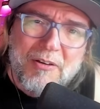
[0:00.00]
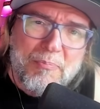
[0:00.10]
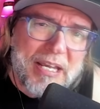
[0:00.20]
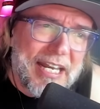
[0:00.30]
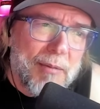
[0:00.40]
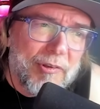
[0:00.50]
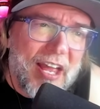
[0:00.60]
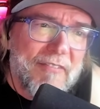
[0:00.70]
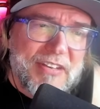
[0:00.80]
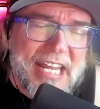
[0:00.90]
Being able to
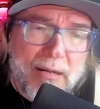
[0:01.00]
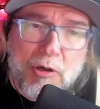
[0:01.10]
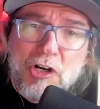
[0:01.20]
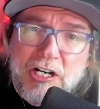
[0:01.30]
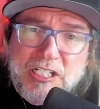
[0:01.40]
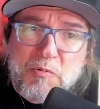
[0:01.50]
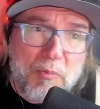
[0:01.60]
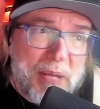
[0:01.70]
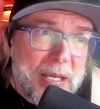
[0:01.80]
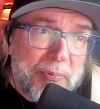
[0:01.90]
have neighborhoods where
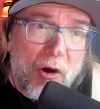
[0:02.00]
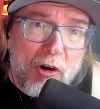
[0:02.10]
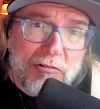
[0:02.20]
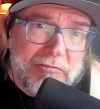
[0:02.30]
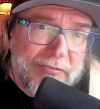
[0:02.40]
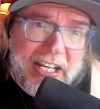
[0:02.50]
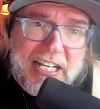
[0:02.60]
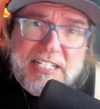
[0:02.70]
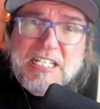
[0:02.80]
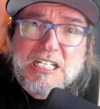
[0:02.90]
people aren't living
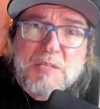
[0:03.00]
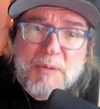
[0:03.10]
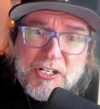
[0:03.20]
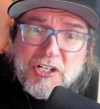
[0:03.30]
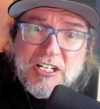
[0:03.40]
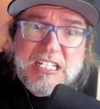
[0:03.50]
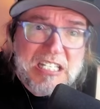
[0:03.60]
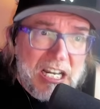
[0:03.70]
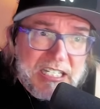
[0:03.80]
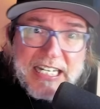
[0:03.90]
in suspicion,
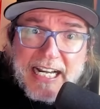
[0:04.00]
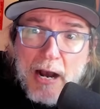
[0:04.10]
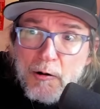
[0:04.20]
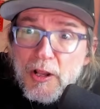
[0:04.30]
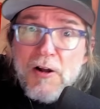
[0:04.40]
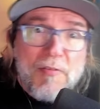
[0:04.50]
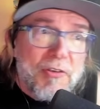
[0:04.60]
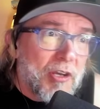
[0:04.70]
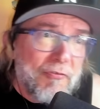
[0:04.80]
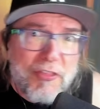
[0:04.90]
sussing out if